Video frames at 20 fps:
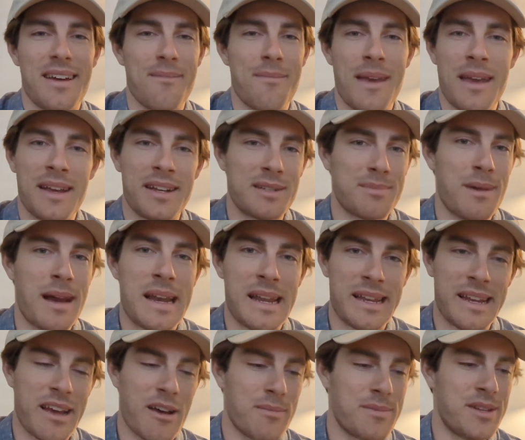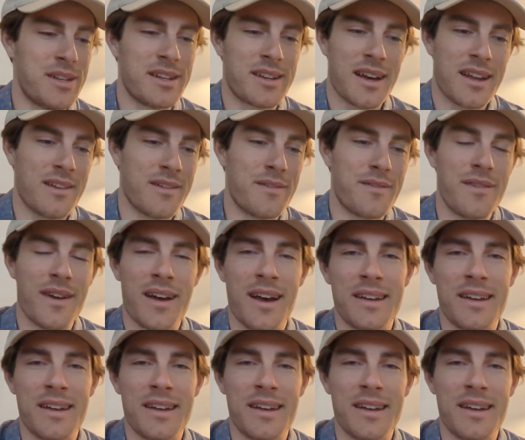me explaining it helped you to kind of